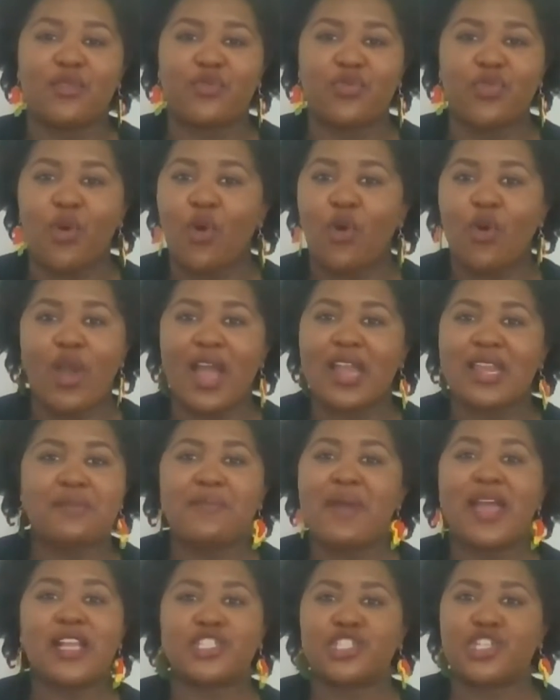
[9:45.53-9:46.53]
for an
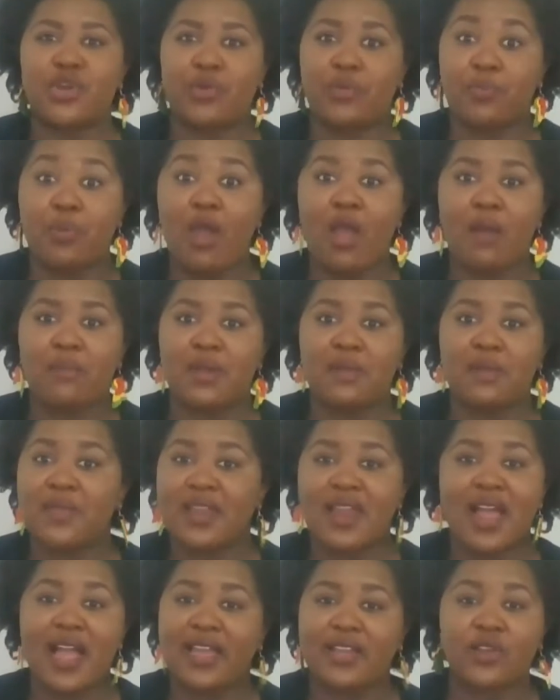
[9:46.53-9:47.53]
imaginary problem
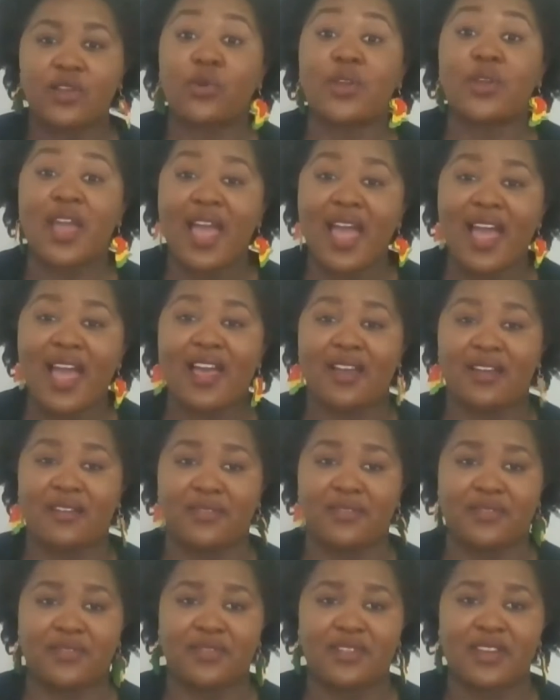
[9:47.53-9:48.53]
that I don't have.
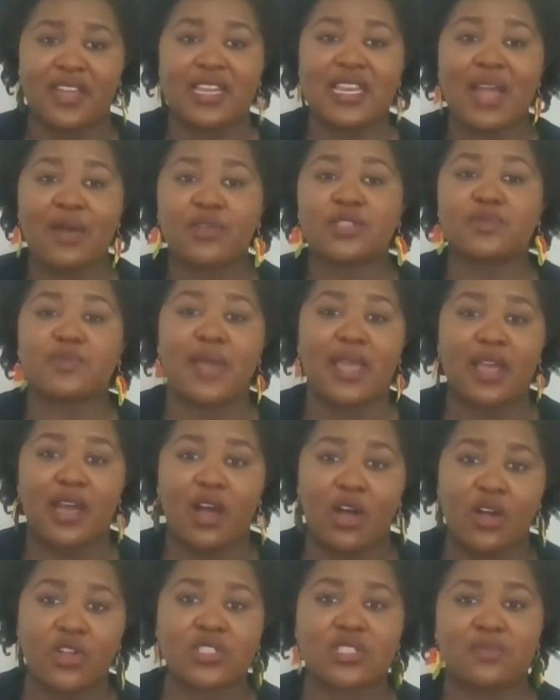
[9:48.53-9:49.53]
And that was my
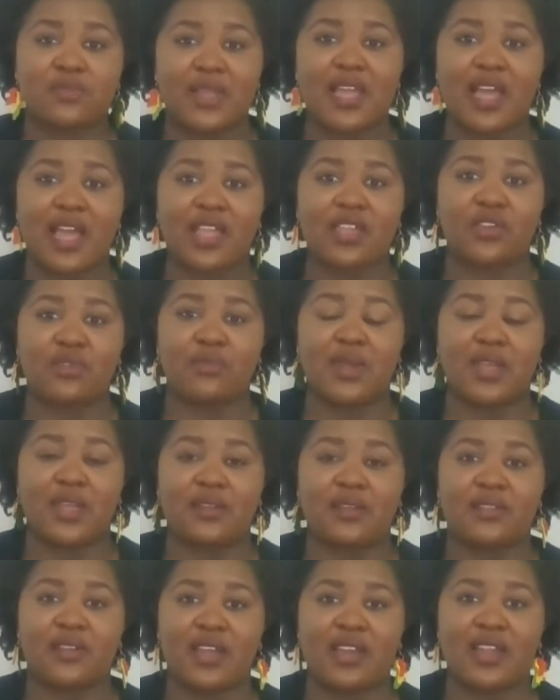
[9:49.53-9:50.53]
ultimate
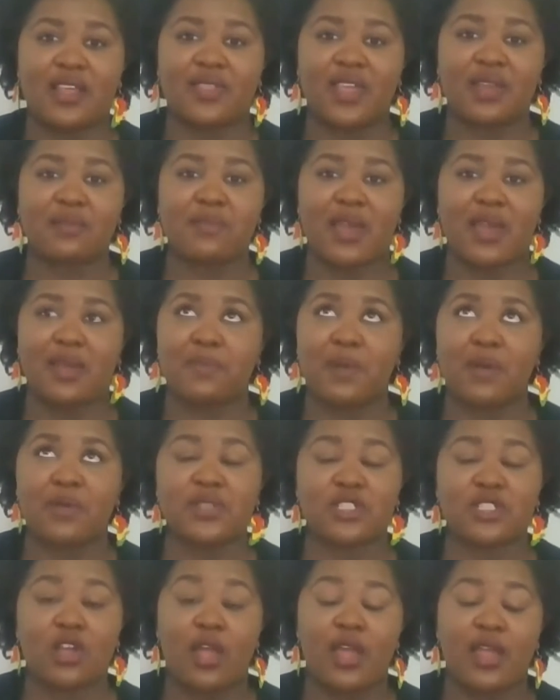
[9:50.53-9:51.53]
argument. And I think my
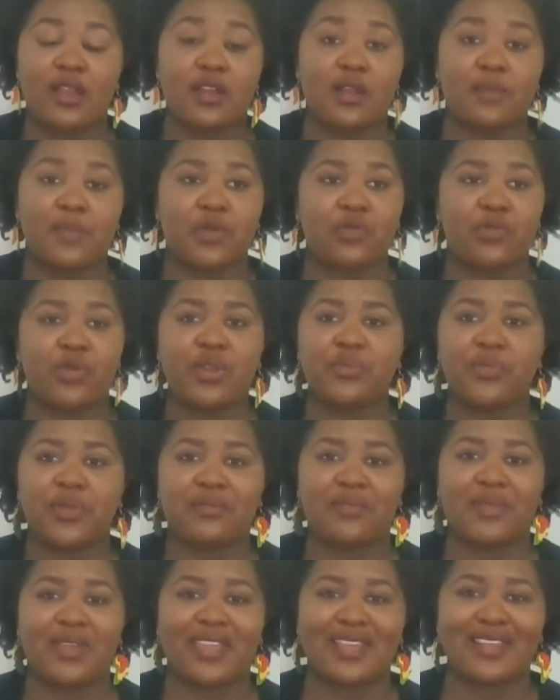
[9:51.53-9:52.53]
parents ended up agreeing
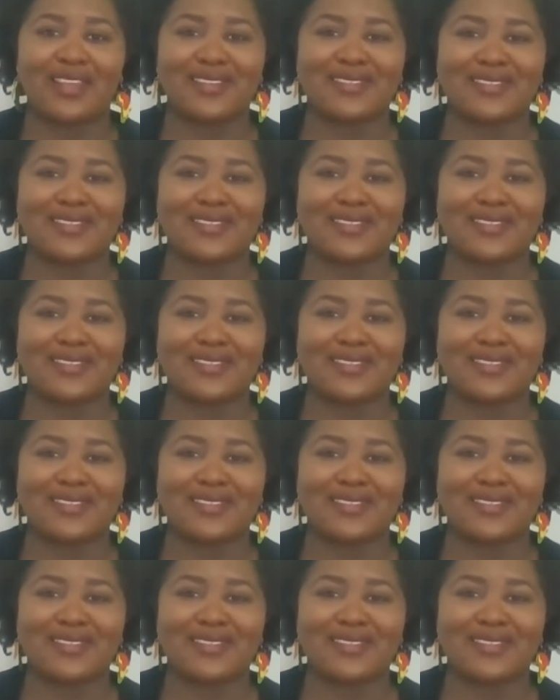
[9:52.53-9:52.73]
with me.